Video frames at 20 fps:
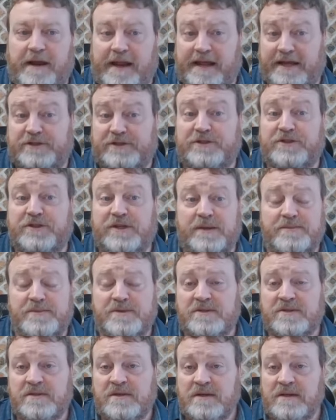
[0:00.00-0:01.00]

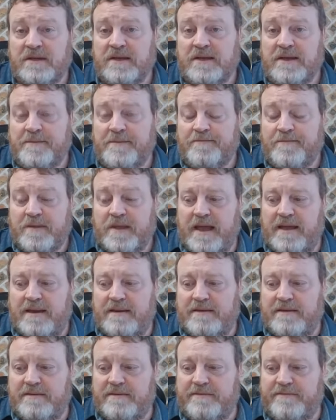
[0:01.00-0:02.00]
relationships.
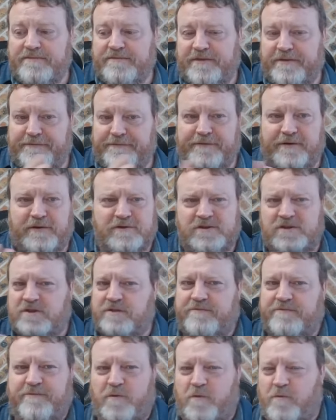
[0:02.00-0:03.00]
And for the first
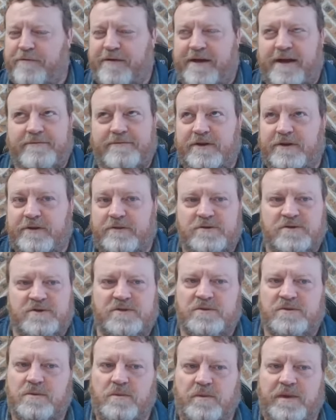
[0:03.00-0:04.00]
4 or 5
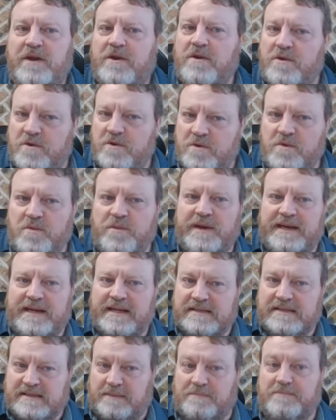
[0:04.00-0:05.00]
years, we knew we
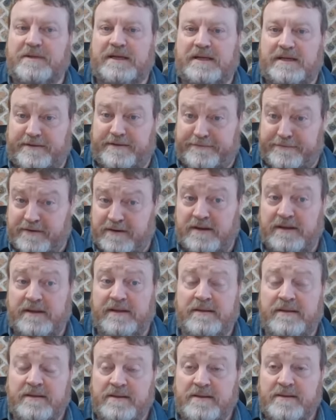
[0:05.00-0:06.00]
did something
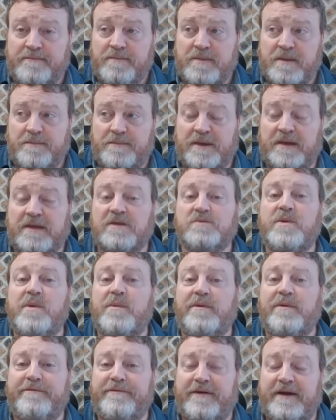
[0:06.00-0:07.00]
differently because we
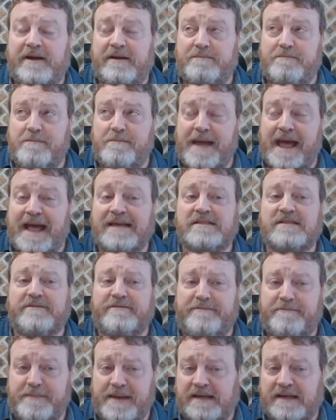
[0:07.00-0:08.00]
would find
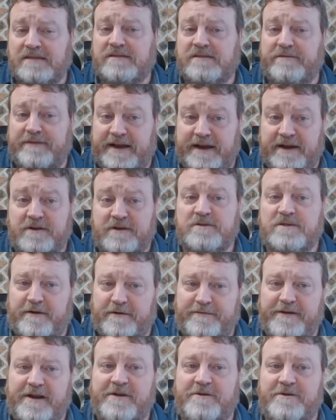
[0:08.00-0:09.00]
massive, massive errors in
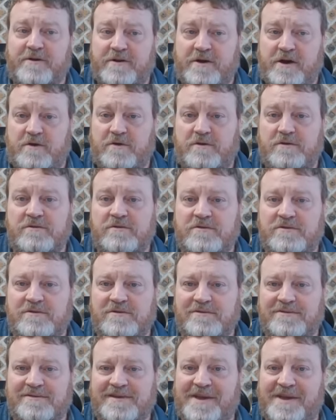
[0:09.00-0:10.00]
our vendor
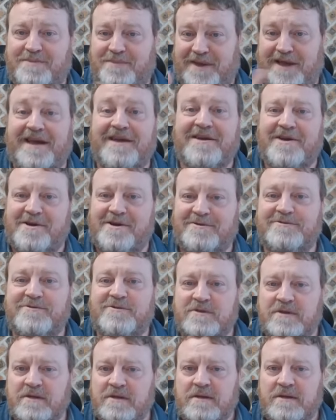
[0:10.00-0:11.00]
codes, API
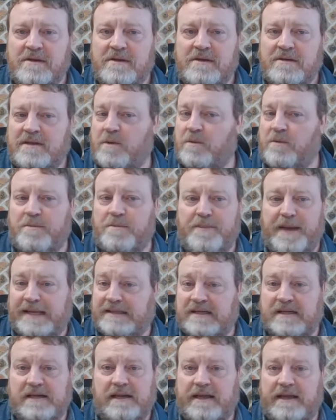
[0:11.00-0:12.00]
codes, that were
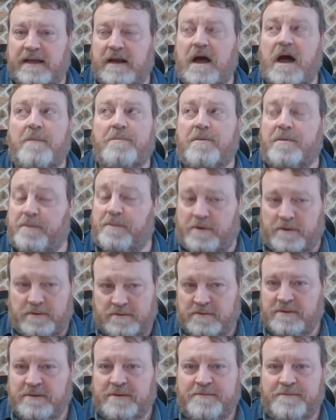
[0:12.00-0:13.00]
basically inoperable.